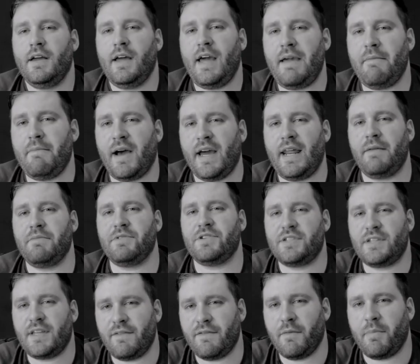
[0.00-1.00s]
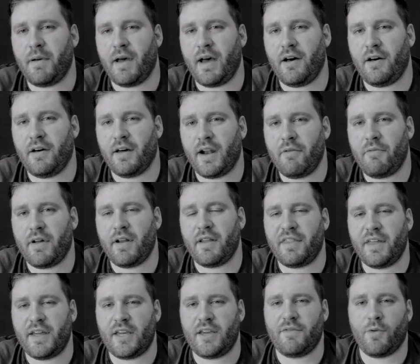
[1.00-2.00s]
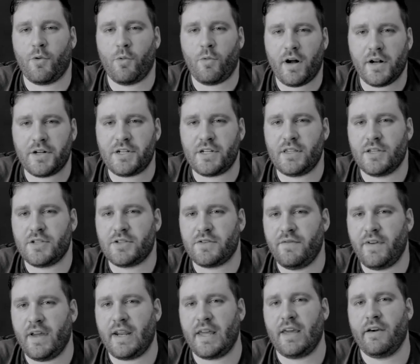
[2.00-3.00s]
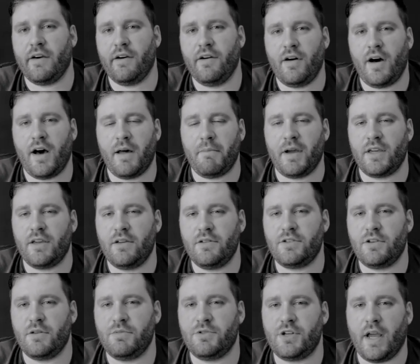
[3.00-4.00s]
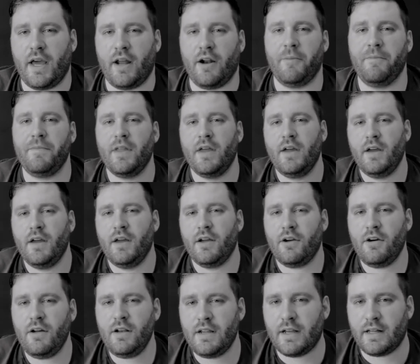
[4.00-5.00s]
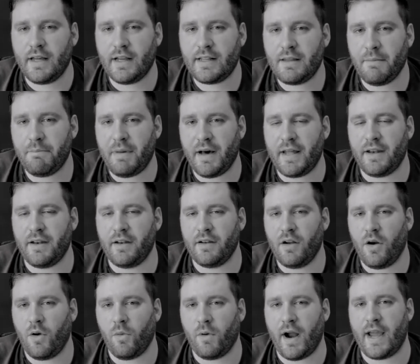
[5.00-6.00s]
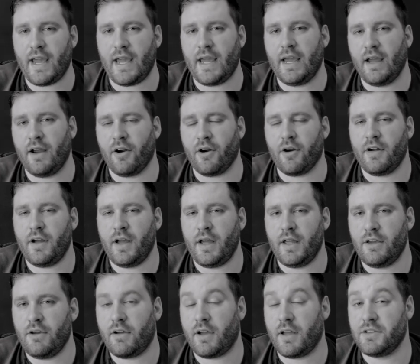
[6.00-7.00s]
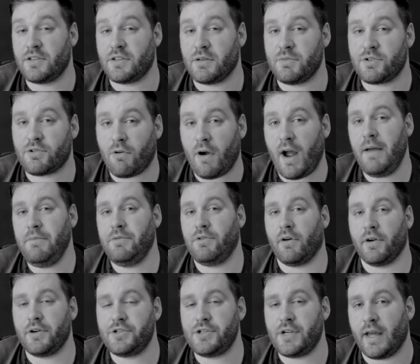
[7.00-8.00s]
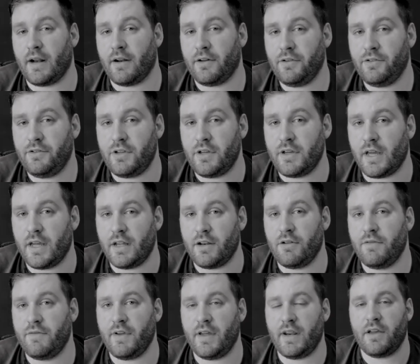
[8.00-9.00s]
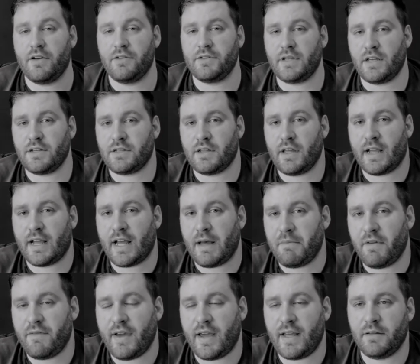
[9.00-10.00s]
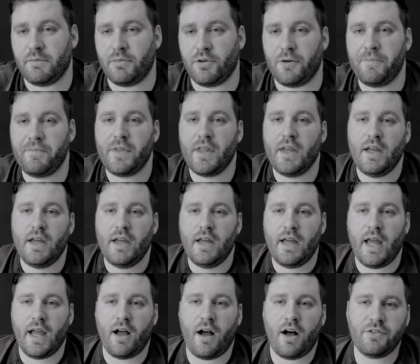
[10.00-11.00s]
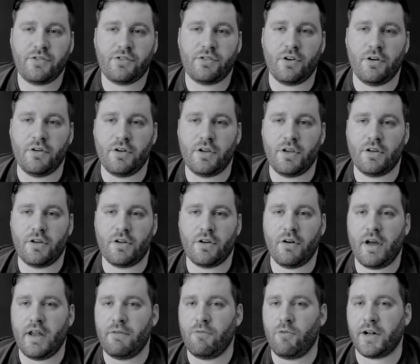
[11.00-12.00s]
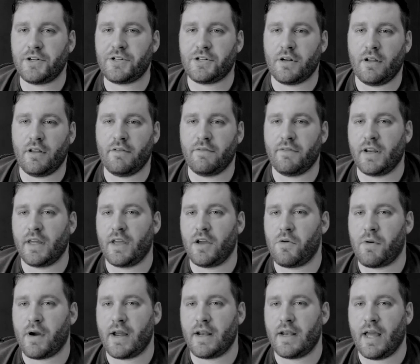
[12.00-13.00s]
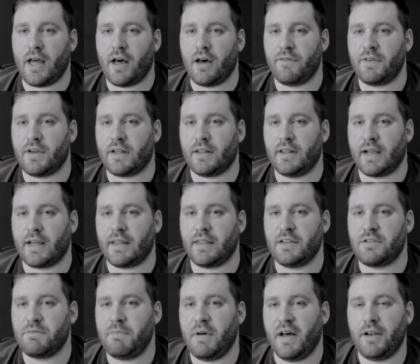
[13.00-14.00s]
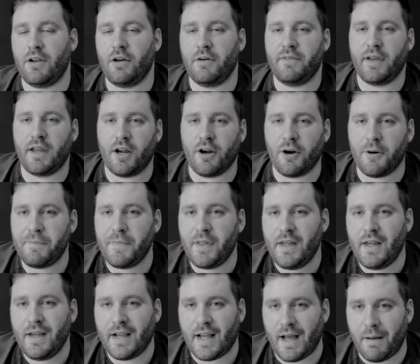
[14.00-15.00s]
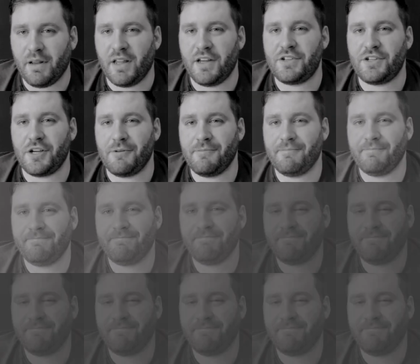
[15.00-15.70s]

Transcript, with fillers: Hey, my name is Stephen Powell, and I want to thank you for watching this video on my YouTube channel. Go ahead and click the button right here, and you can subscribe to our channel so you get new videos as they come available. And also, you can go ahead and watch another video right now if you click this button over here. God bless you.